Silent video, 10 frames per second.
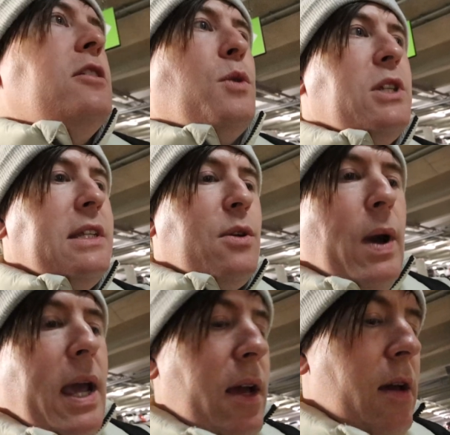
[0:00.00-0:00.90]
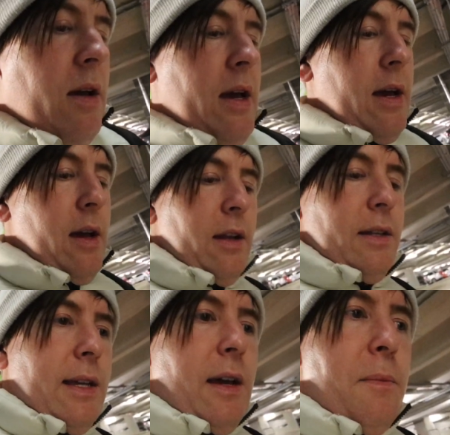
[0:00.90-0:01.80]
So I just need to wait
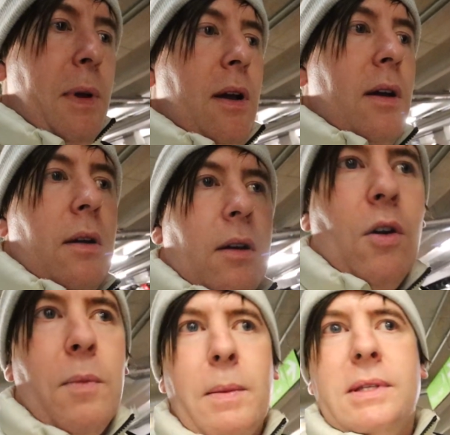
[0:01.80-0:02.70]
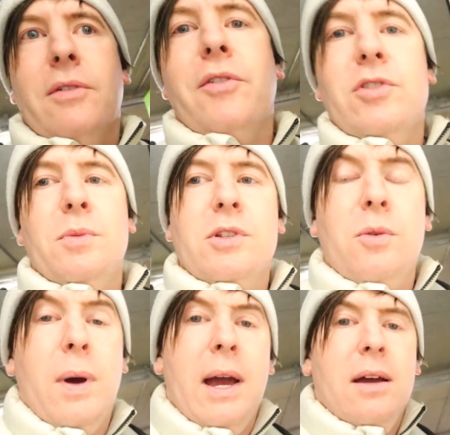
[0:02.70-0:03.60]
and go and make myself comfortable
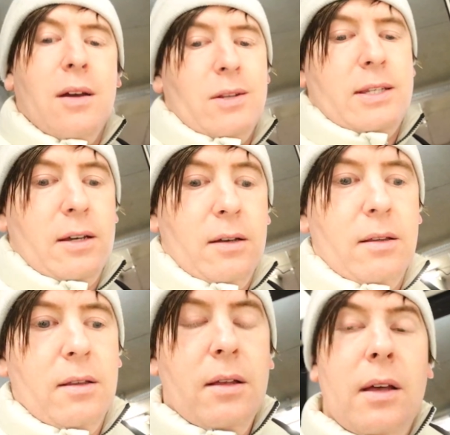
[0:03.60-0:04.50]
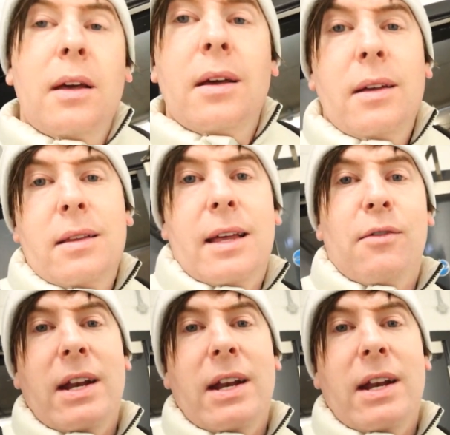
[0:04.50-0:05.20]
somewhere until they're